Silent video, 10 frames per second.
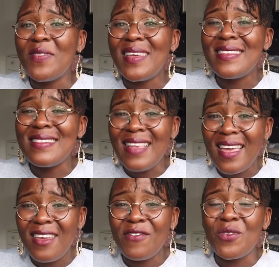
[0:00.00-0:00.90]
they
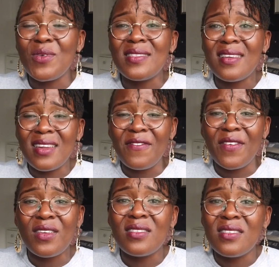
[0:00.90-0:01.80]
save you a
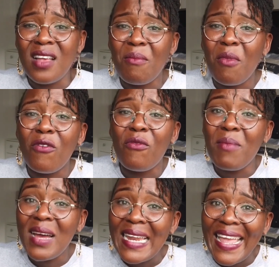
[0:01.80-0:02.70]
significant sum of
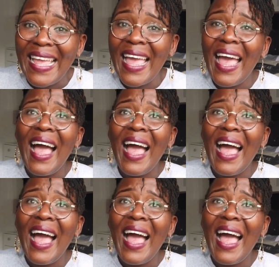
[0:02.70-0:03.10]
money